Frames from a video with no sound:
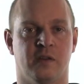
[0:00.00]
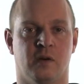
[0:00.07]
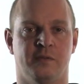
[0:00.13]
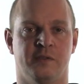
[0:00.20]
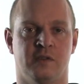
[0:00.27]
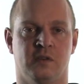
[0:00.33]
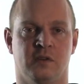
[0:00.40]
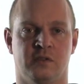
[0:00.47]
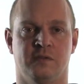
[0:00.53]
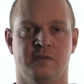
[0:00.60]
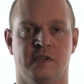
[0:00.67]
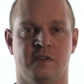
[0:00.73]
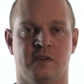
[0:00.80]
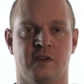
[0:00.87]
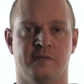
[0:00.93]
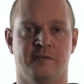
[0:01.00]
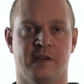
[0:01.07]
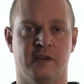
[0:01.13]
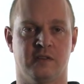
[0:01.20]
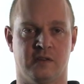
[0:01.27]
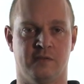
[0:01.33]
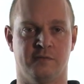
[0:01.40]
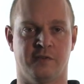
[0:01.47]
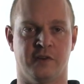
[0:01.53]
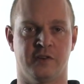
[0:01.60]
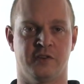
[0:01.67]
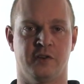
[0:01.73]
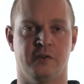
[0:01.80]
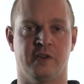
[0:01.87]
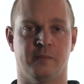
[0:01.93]
that offers lots of digital effects and fun
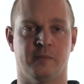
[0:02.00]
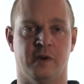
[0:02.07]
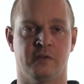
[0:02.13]
shooting